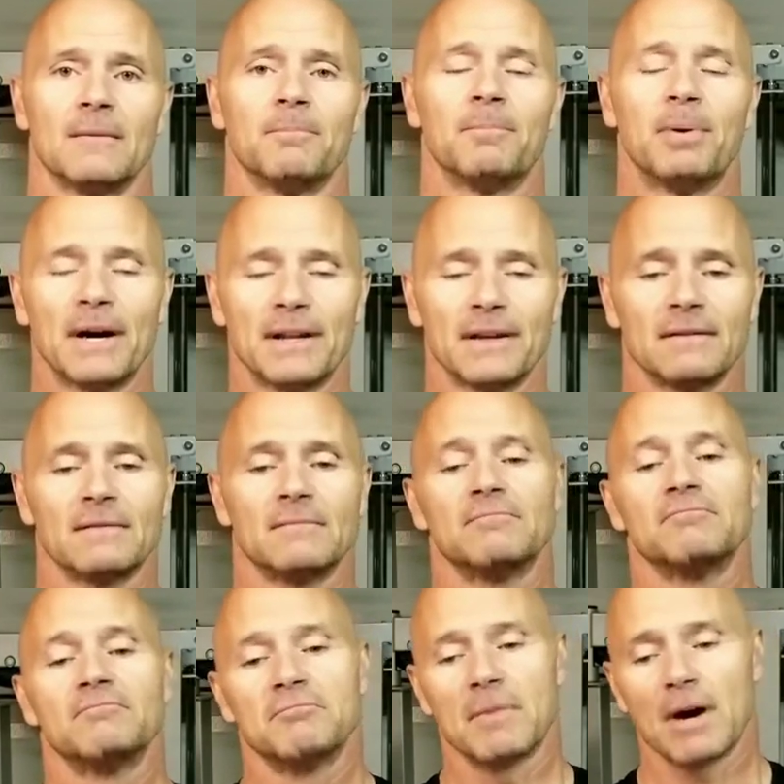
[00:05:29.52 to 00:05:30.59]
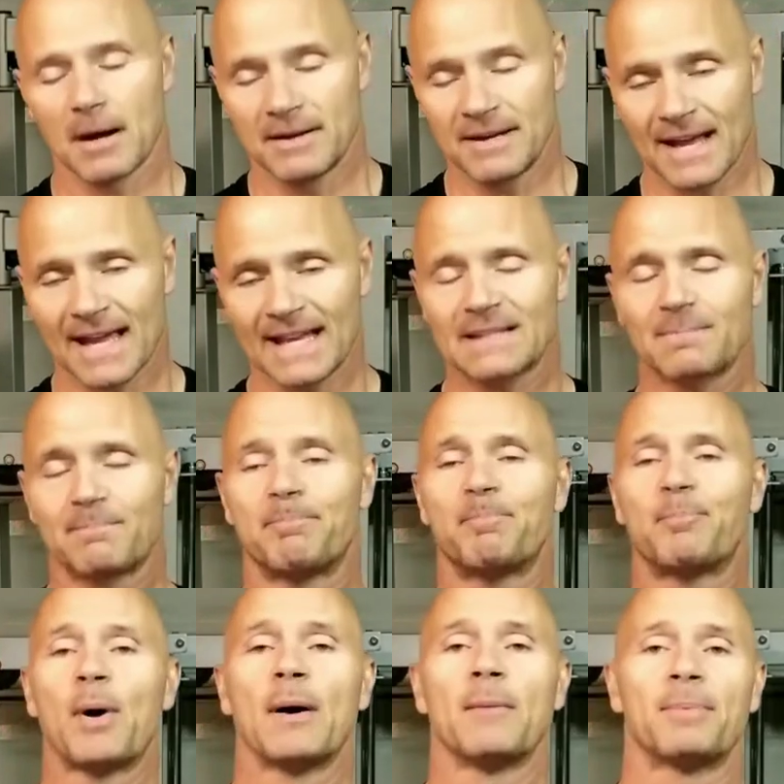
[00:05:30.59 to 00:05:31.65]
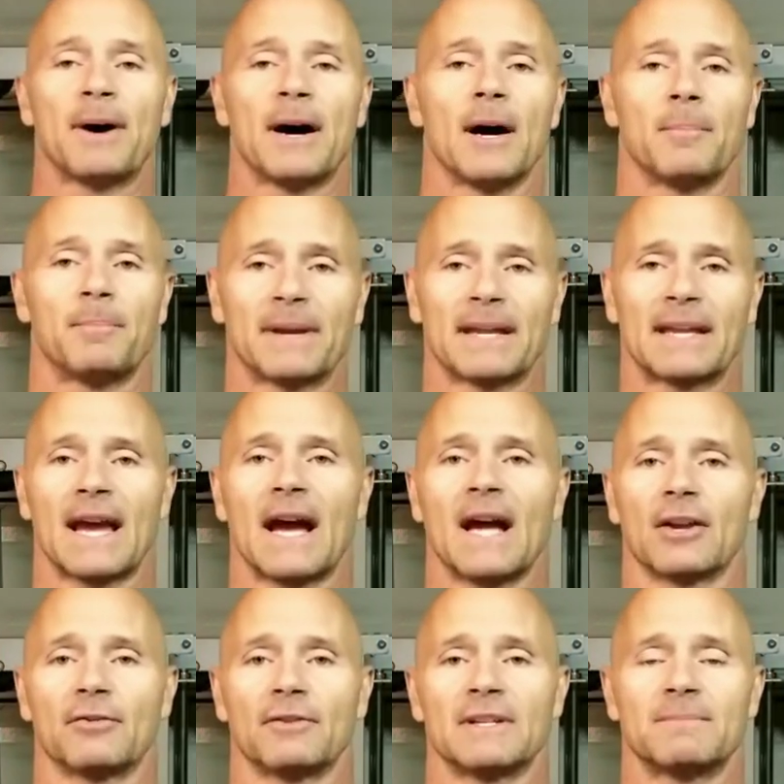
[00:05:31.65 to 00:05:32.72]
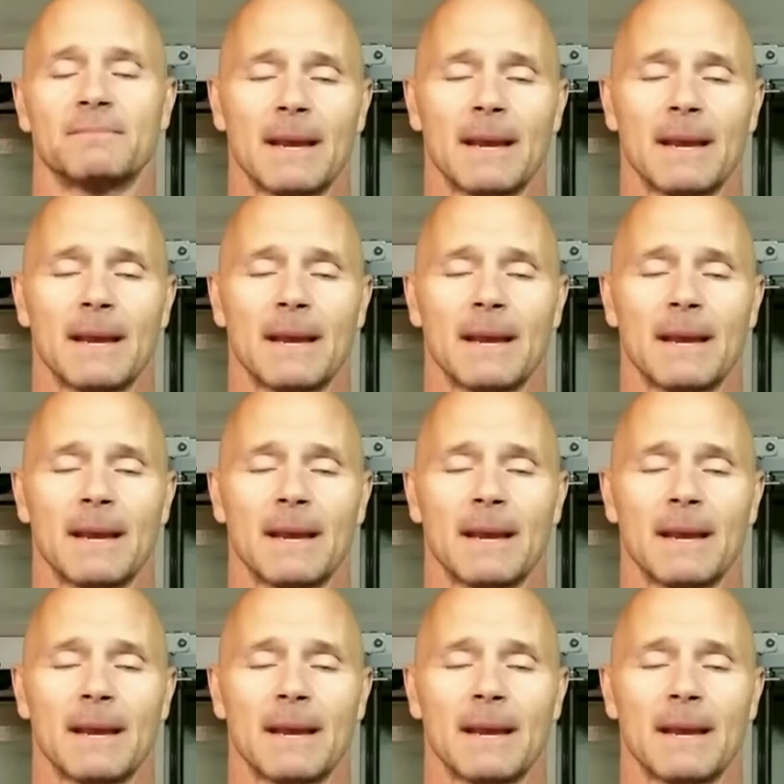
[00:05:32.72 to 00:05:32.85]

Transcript: but a nice bump up in calories,